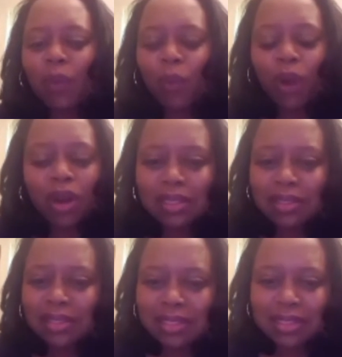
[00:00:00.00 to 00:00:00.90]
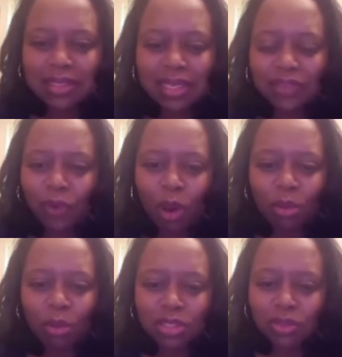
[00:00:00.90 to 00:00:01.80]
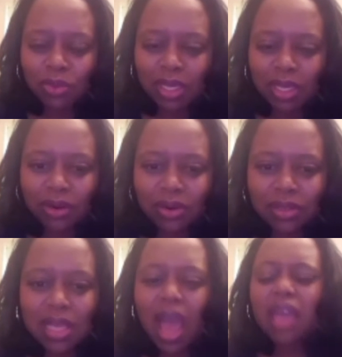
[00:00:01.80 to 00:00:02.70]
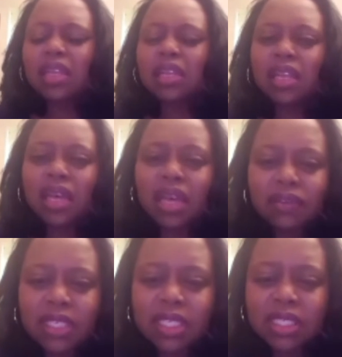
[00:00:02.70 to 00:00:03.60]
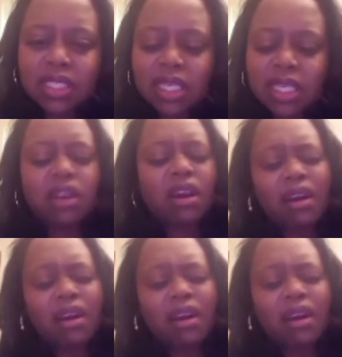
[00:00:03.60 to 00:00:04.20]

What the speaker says: I worked in DC for almost 3 years. I love DC.